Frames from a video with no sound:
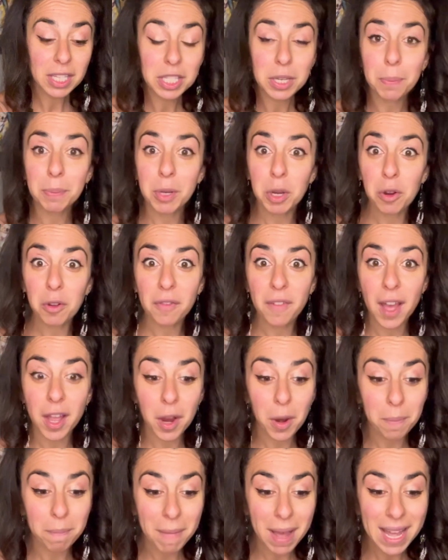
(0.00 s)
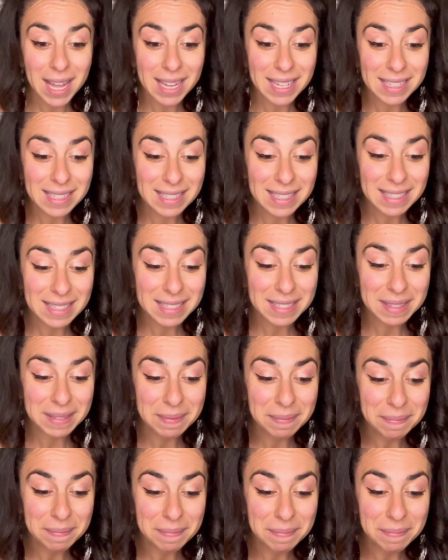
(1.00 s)
to purify our minds,
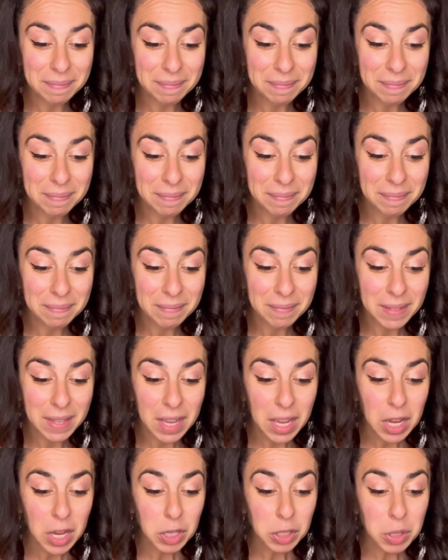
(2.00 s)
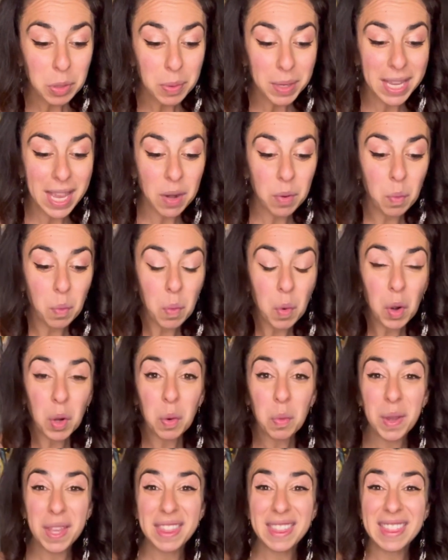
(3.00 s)
to again work
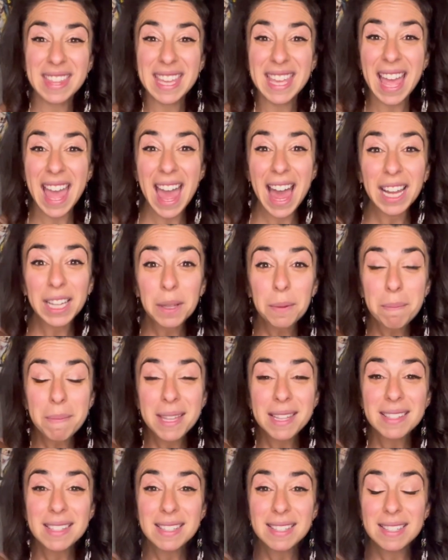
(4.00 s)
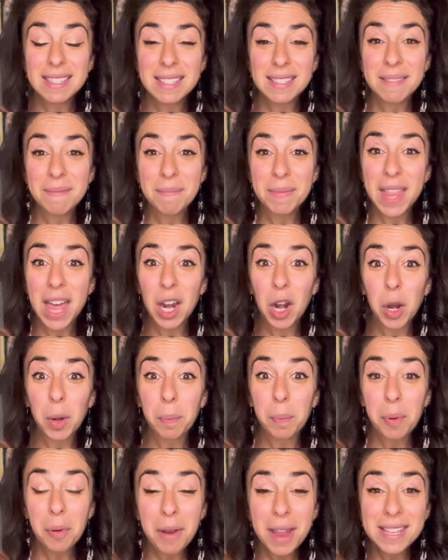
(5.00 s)
with the elements that are
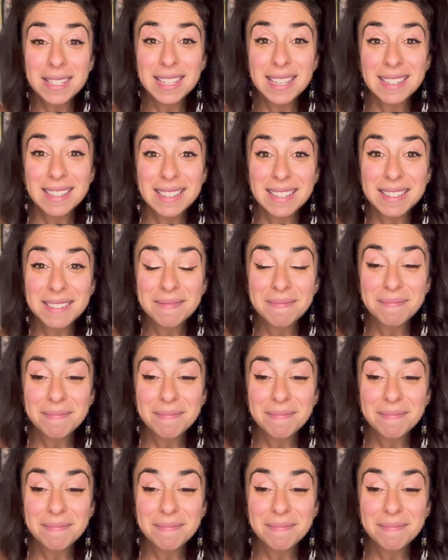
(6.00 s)
present,